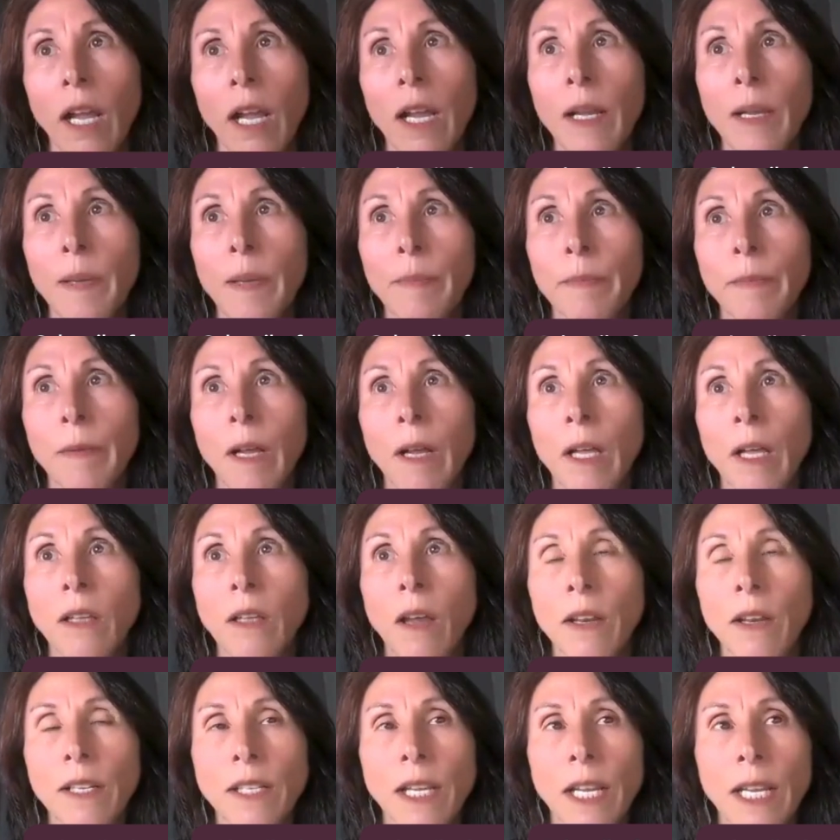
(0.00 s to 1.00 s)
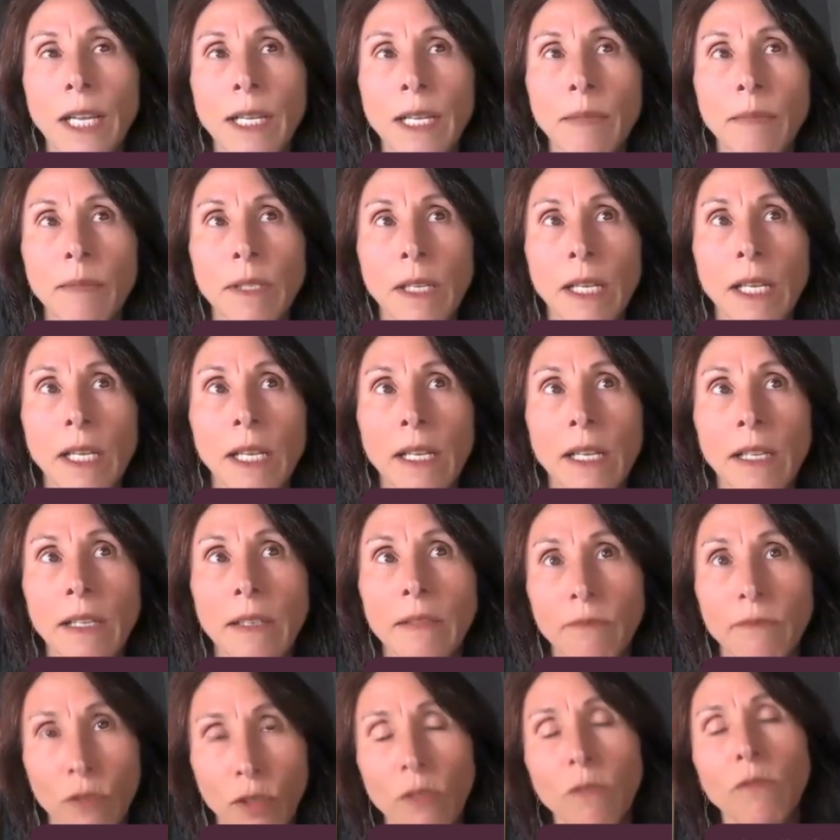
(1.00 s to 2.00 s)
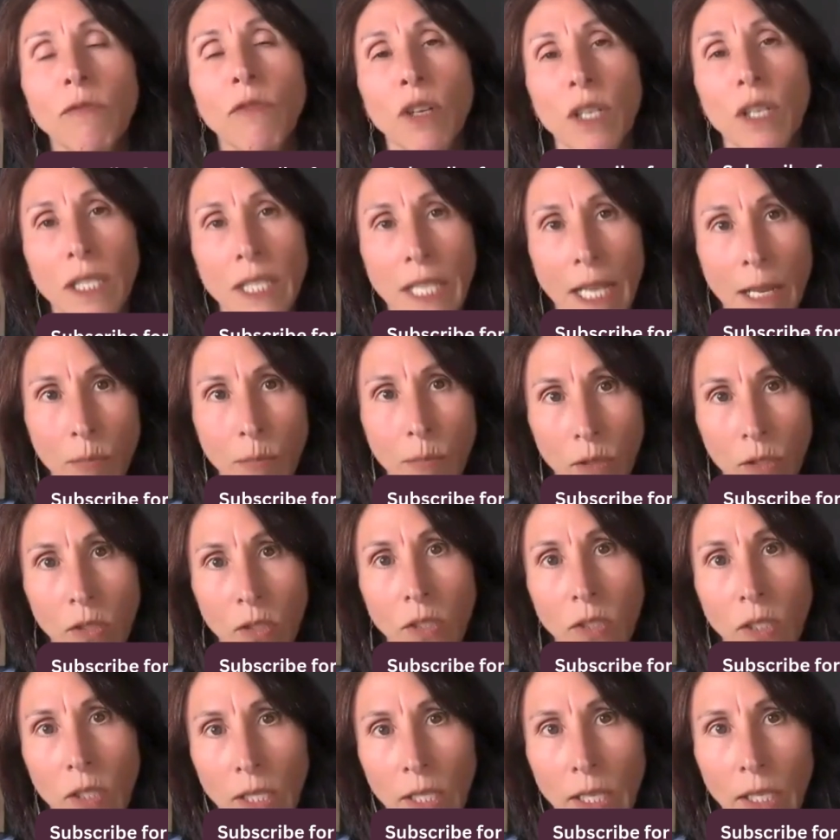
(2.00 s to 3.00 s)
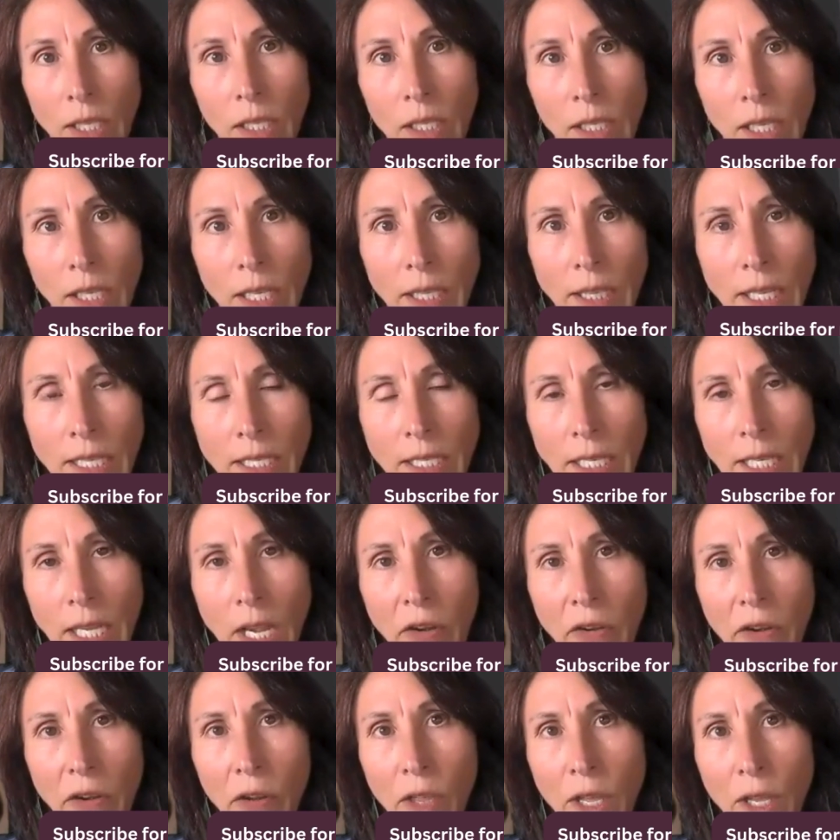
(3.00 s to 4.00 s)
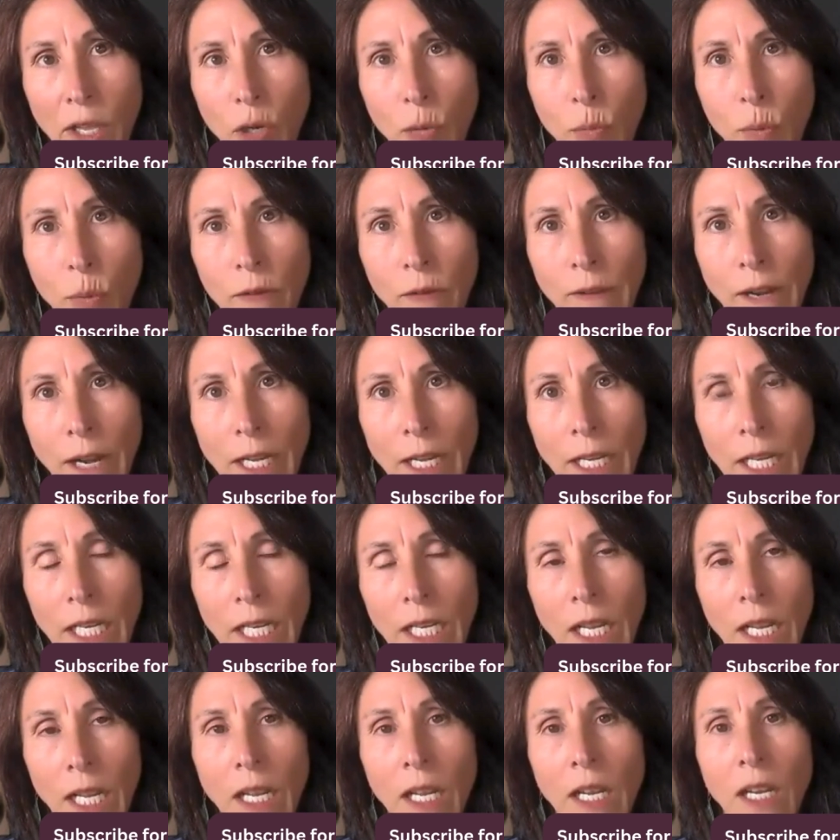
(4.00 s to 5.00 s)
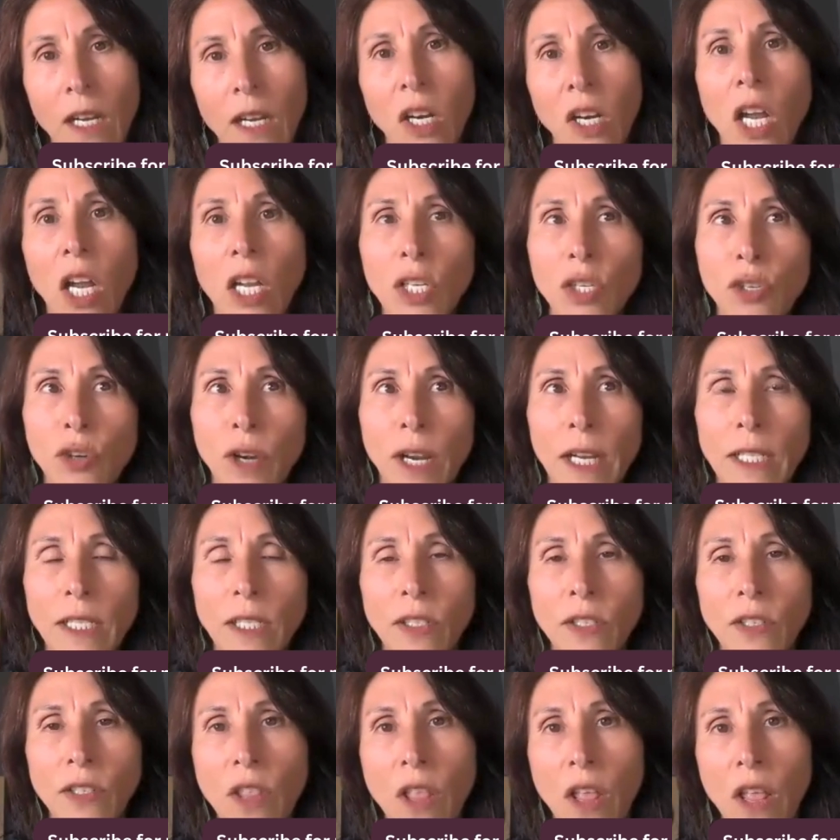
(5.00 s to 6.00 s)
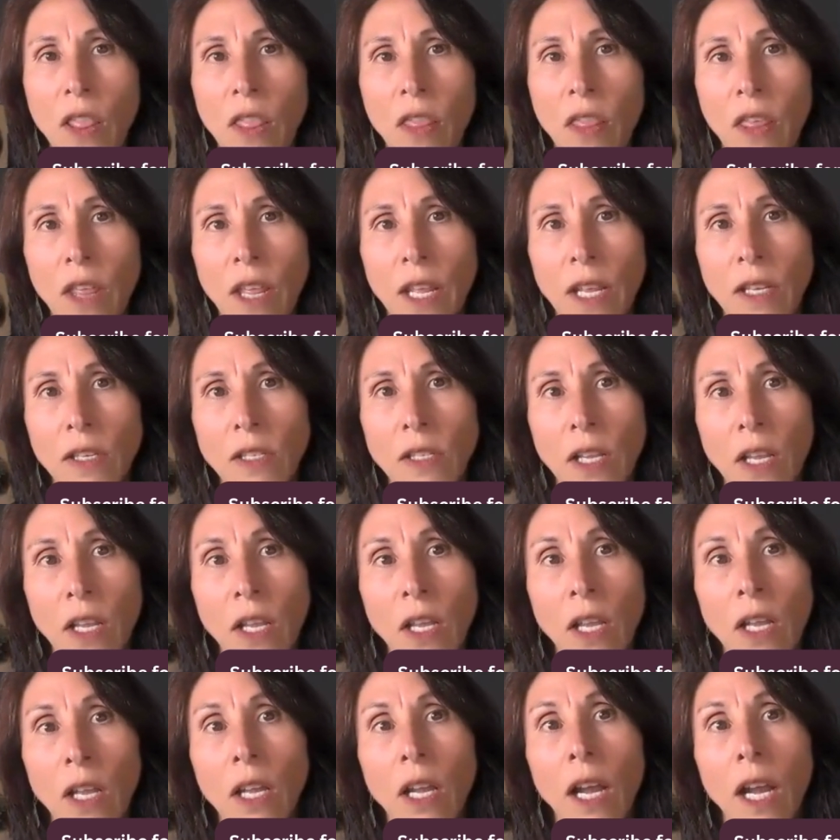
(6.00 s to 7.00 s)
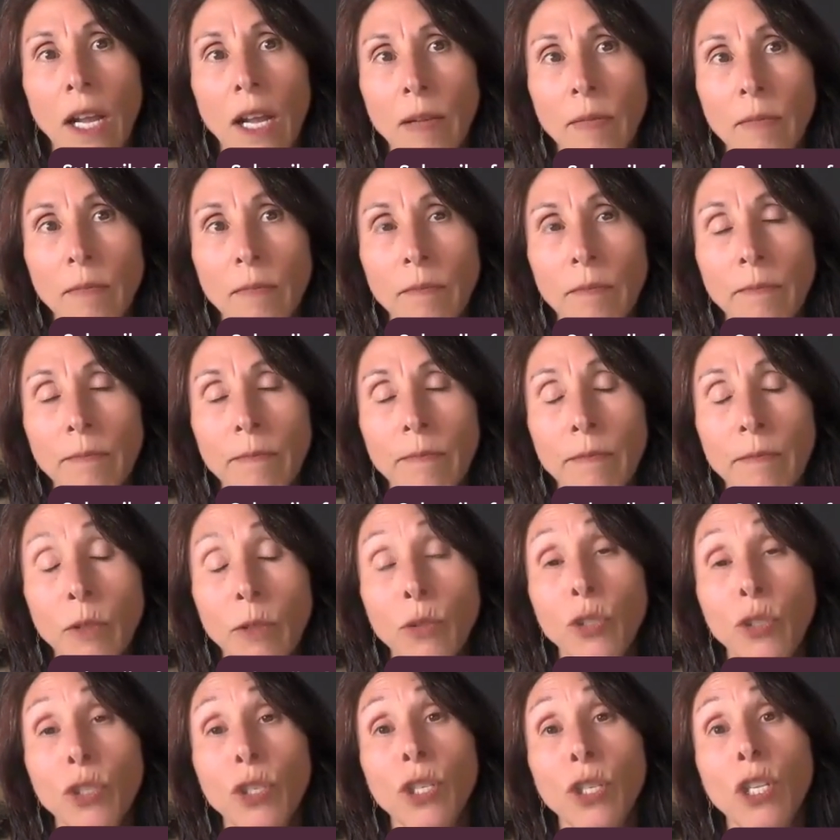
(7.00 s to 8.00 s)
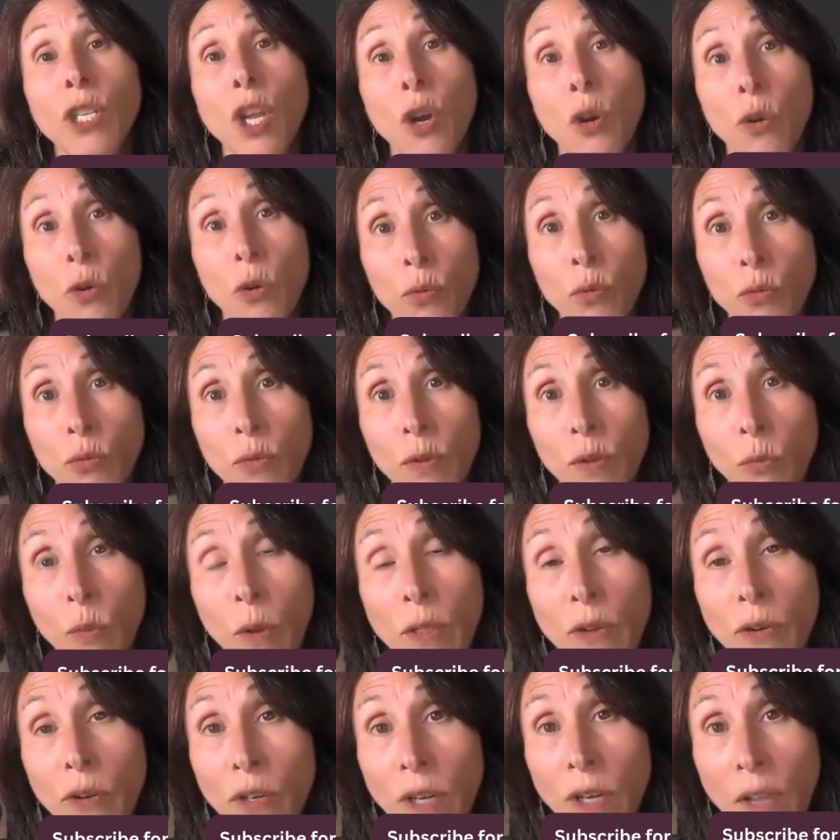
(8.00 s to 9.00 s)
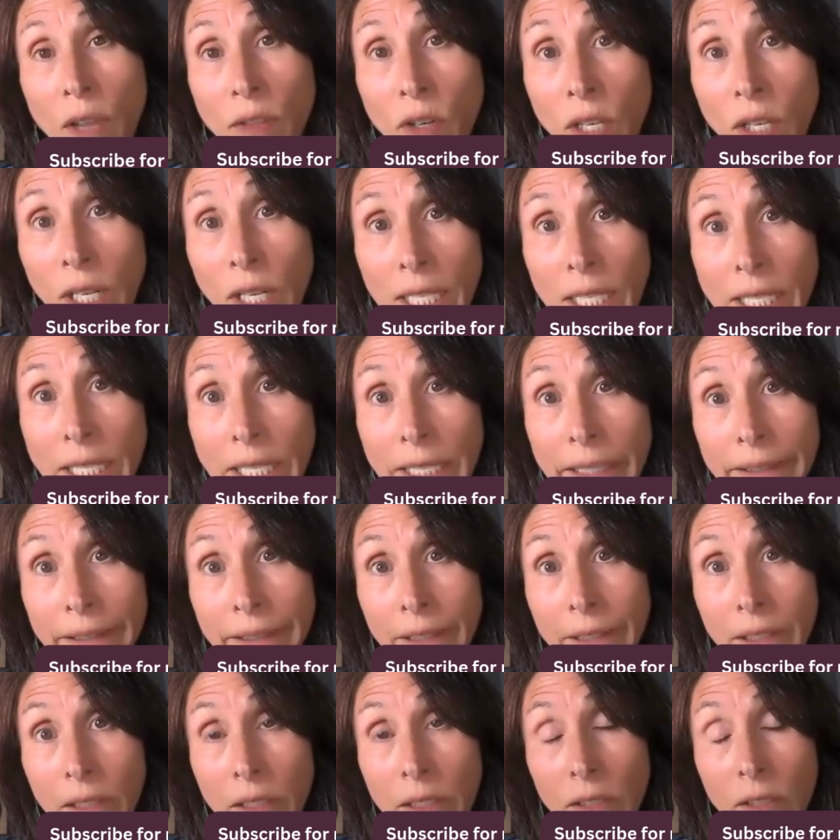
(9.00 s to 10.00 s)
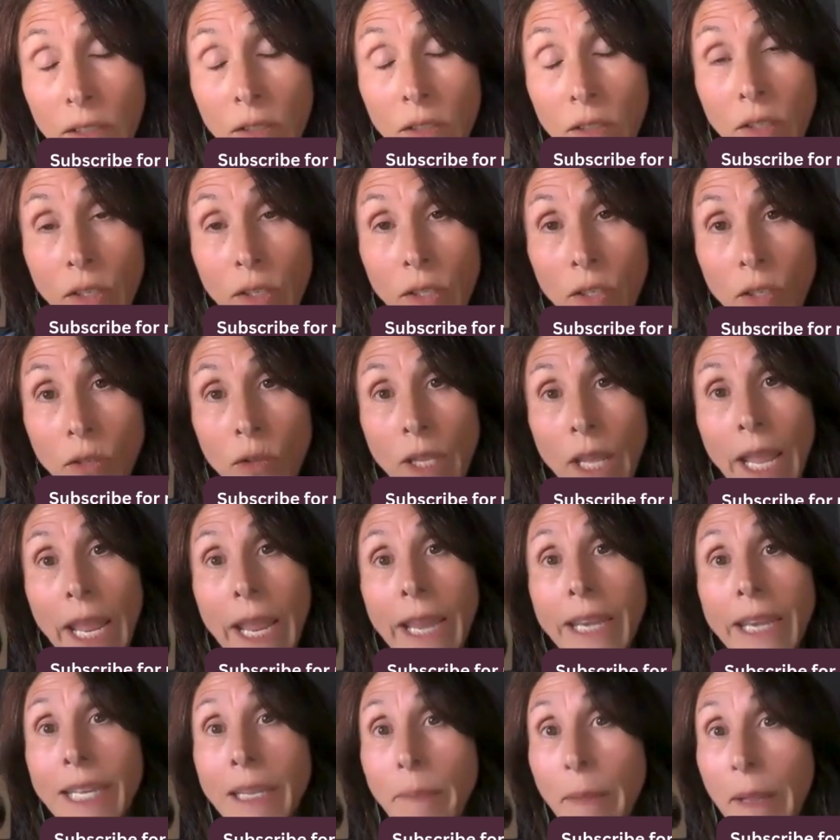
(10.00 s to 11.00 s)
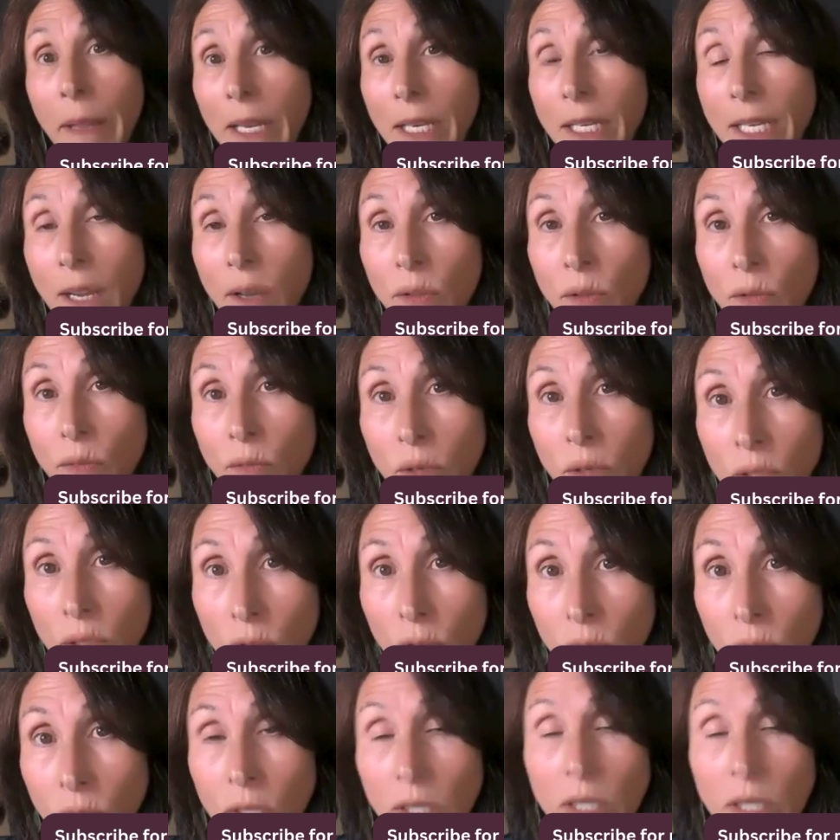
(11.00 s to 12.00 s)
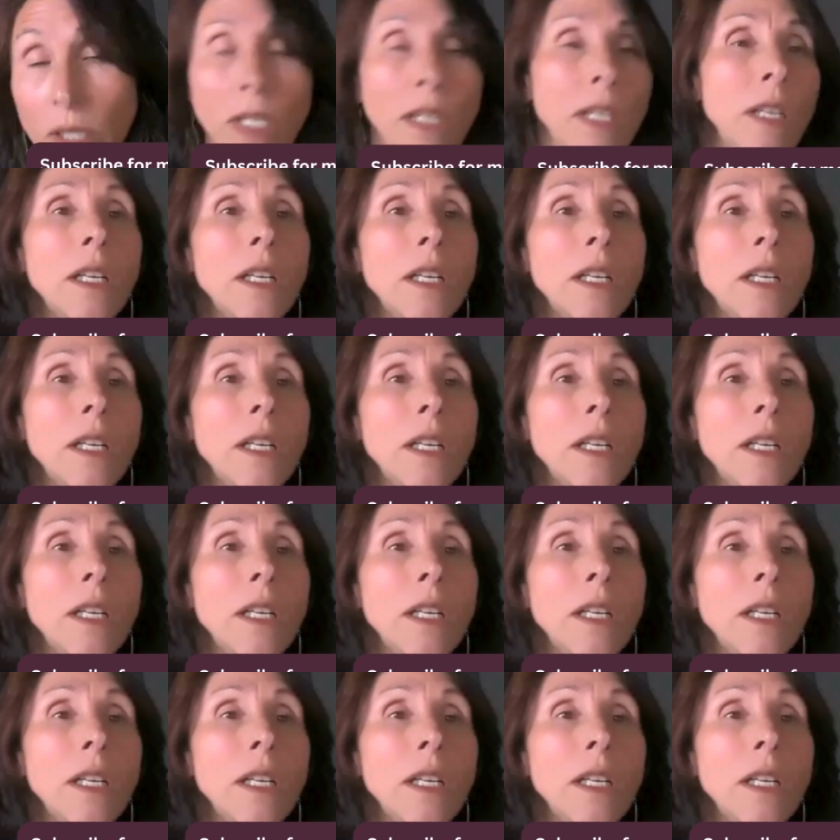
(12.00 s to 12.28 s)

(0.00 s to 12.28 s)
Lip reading: a lot of times, for example, like that scenario that you provided, contractors and things, you should know whether or not they're licensed. The handyman down the road,